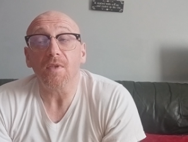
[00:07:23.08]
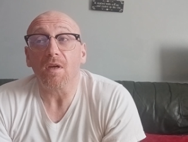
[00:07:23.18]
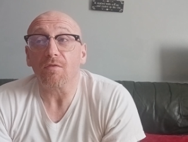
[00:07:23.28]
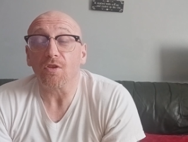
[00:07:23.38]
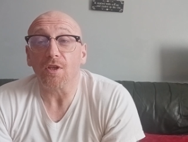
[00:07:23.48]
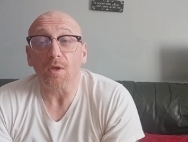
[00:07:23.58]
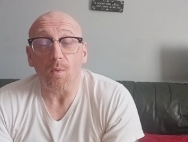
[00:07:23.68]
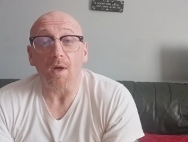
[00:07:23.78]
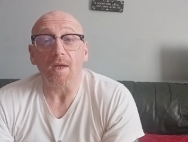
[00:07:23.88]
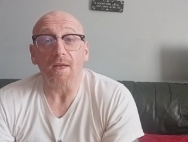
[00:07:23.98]
of kind of
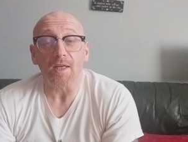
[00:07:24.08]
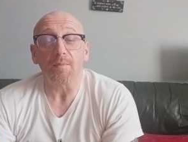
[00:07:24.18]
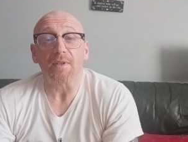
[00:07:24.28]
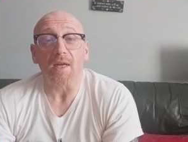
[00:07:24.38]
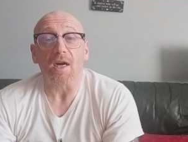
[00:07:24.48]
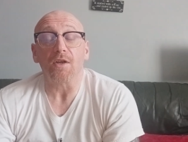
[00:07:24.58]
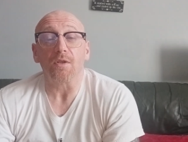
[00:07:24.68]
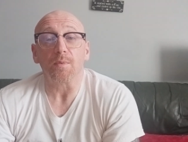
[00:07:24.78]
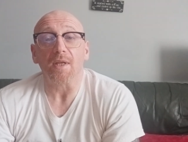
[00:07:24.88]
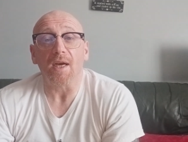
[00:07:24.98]
what led me to
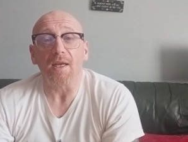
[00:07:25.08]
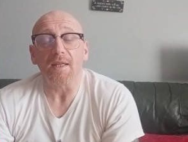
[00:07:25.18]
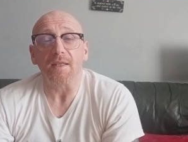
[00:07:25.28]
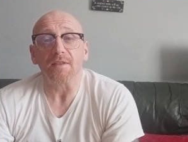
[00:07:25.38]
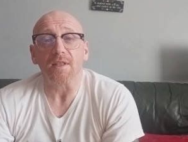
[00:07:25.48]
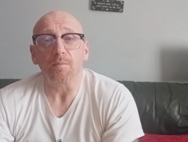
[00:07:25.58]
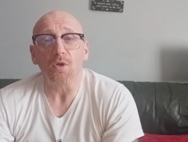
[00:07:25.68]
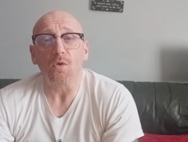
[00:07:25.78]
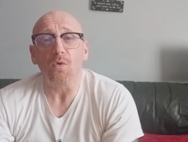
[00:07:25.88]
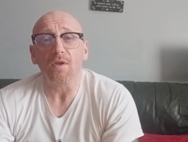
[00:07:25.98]
arguing with the Halligans. And my
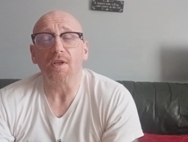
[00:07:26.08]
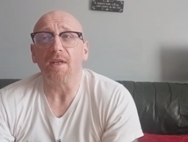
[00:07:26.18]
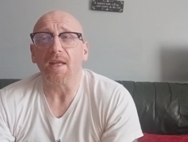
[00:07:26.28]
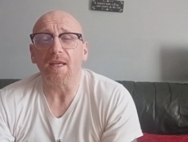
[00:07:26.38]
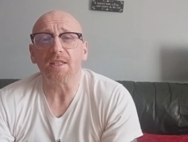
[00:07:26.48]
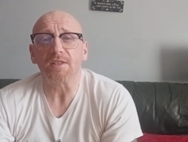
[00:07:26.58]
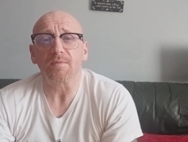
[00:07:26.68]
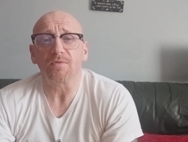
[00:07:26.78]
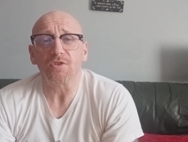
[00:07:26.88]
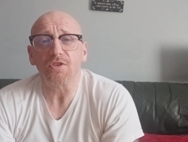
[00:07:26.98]
whole kind of
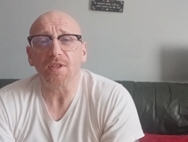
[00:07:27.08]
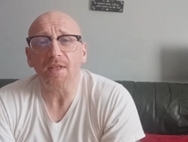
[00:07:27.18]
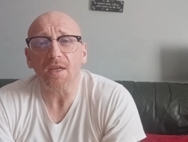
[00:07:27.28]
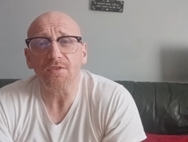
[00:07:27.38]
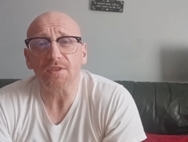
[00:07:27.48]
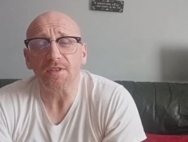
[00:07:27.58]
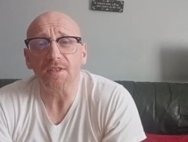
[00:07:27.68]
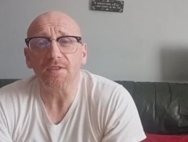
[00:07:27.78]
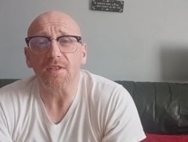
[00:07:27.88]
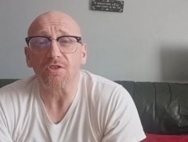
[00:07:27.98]
she's a
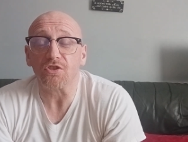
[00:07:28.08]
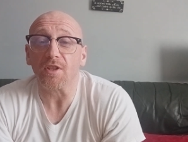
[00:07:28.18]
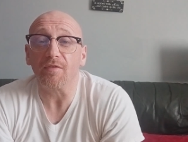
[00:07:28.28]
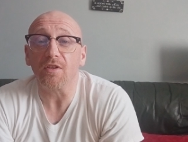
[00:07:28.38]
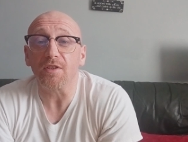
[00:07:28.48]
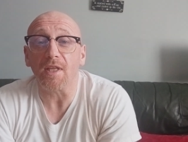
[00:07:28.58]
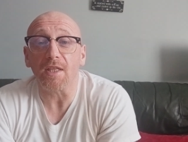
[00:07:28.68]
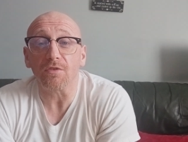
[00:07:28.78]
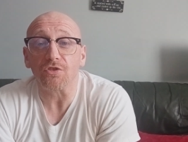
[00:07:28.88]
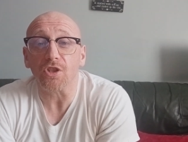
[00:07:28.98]
narcissistic, she's a very
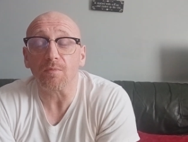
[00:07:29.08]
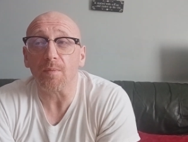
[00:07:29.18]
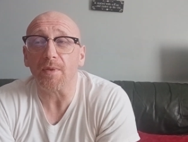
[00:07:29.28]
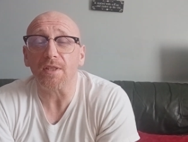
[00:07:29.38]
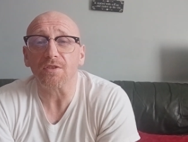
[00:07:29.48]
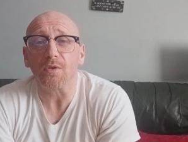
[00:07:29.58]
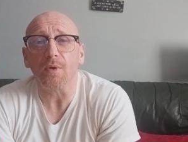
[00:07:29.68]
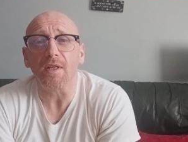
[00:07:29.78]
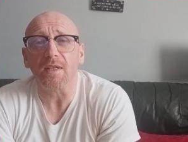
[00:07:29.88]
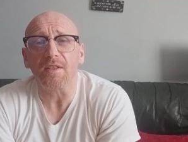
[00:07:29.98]
dangerous human being. So I don't
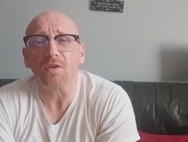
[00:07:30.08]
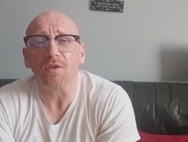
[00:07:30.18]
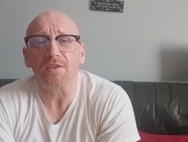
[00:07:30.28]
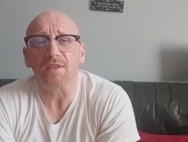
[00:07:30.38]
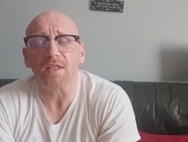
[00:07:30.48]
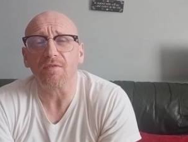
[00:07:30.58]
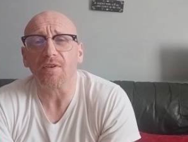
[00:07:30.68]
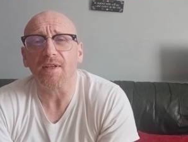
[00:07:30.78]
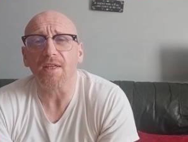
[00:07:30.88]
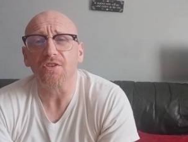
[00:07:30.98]
want to get into all this tit
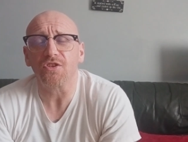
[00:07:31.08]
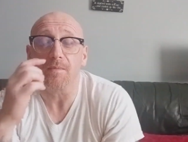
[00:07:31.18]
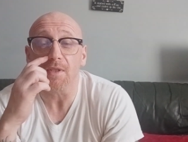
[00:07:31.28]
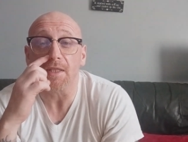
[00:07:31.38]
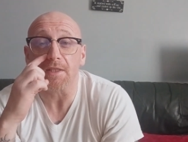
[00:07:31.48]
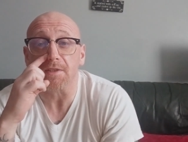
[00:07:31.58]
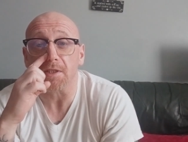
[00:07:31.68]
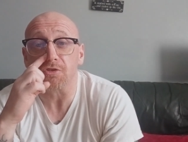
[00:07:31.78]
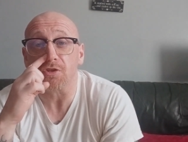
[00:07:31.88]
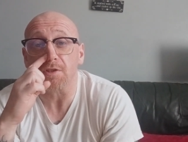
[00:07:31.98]
for tat, he
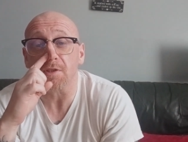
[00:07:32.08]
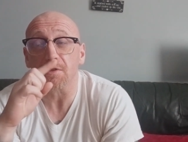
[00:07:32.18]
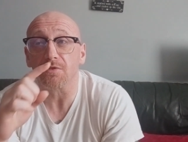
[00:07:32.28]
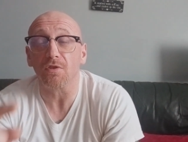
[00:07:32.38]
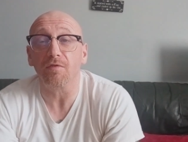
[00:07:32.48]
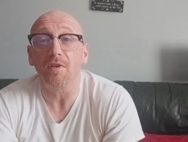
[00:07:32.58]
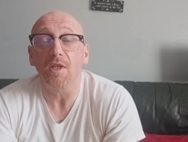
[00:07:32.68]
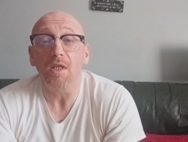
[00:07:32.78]
said, she said stuff.